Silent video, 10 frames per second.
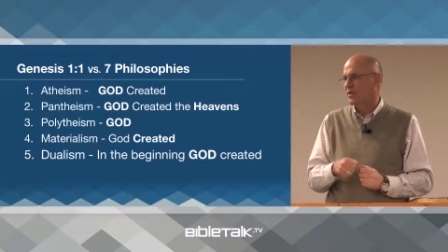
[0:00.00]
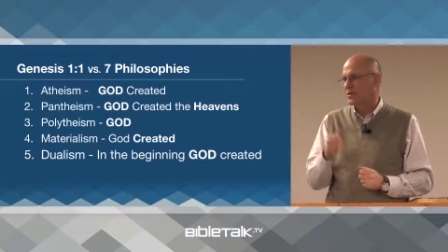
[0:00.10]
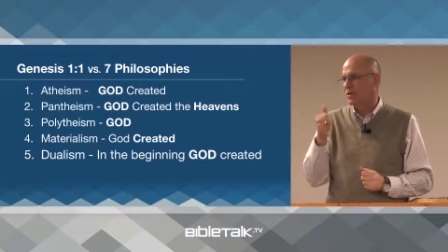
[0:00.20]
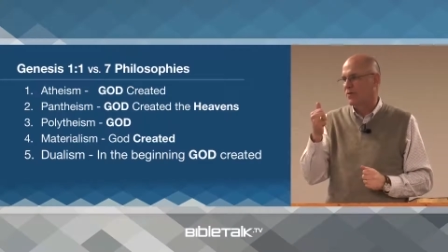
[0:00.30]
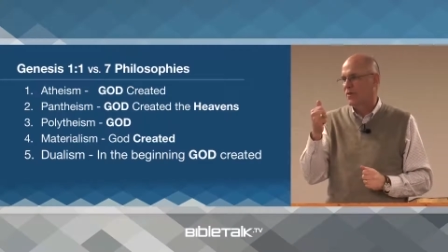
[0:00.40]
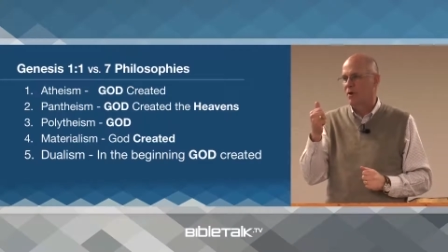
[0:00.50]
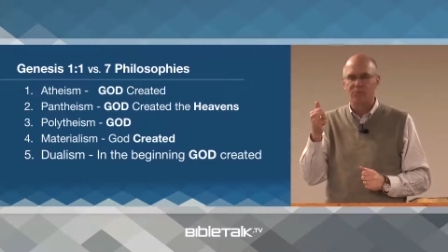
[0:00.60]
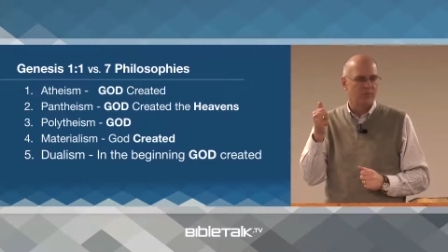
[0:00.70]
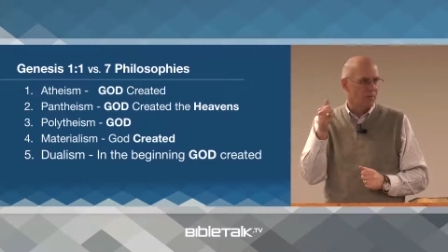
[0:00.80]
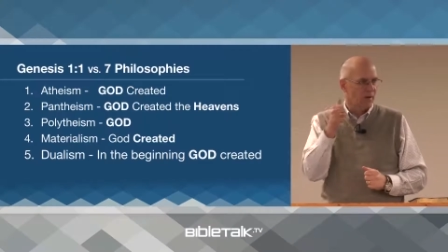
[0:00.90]
Just a
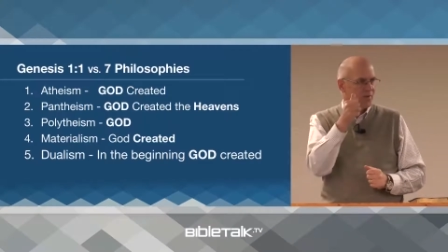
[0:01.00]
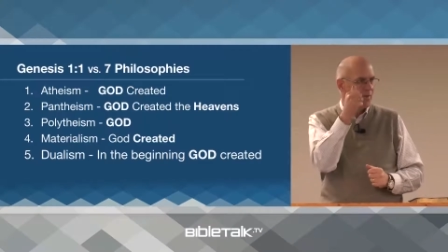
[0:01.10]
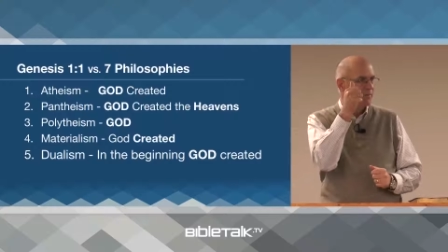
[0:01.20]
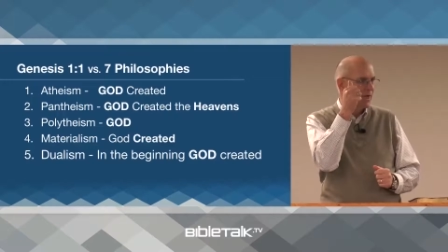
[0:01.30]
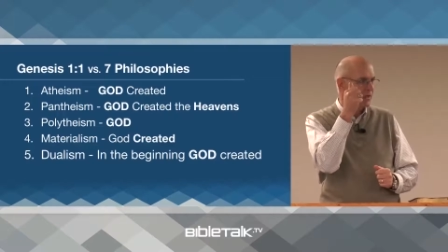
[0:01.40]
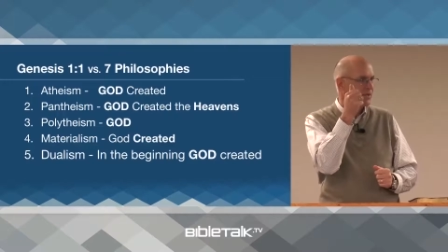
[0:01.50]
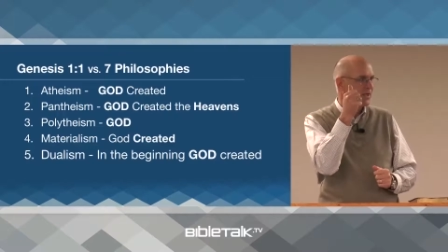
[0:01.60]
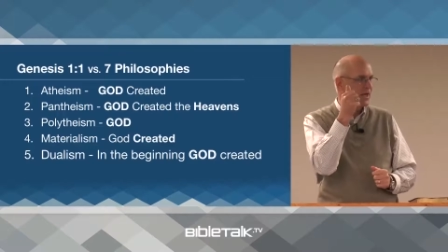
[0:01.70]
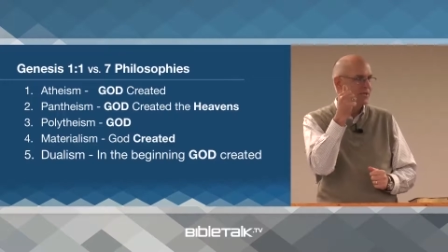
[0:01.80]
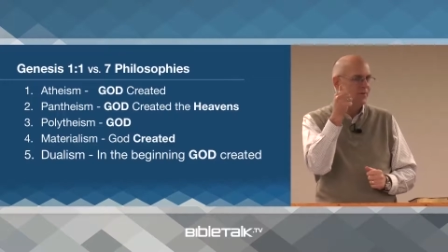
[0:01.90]
thumbnail
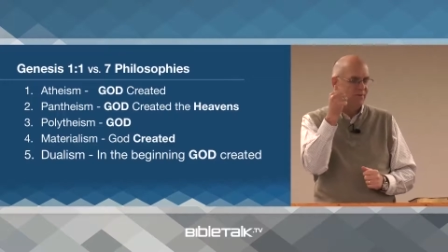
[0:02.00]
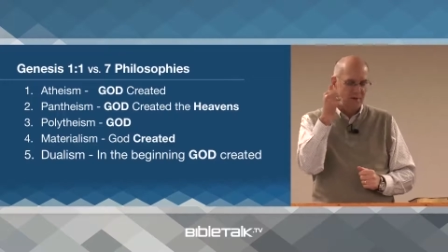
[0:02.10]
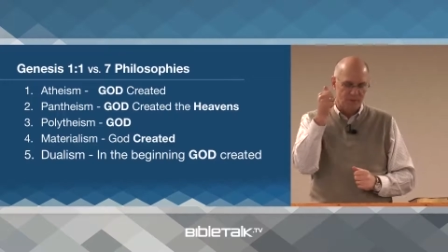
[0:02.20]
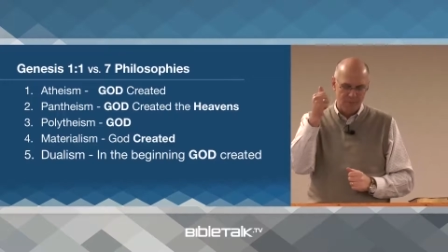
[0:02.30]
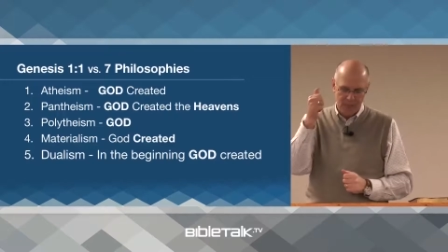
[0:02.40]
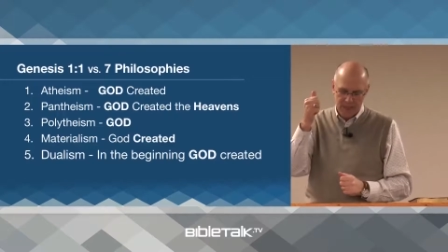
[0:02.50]
sketch of them.